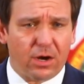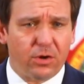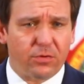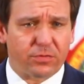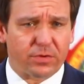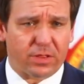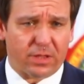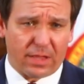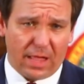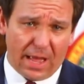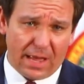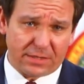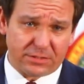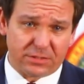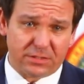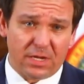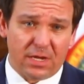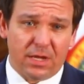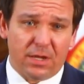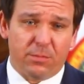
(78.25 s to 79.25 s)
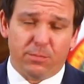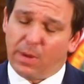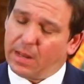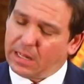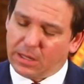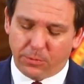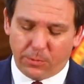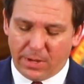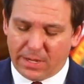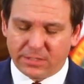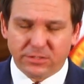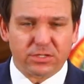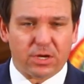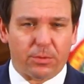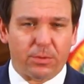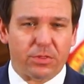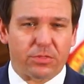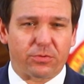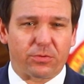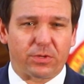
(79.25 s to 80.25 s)
over the last many weeks,
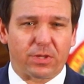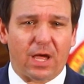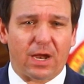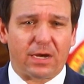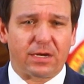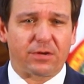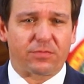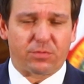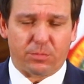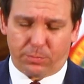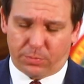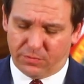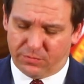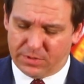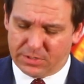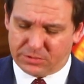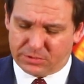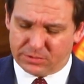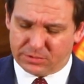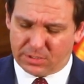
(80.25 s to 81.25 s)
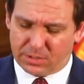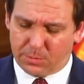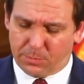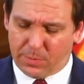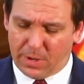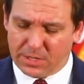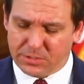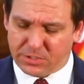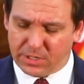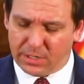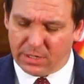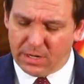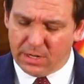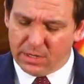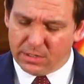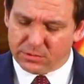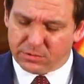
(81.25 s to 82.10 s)
going through a lot of different provisions of the budget.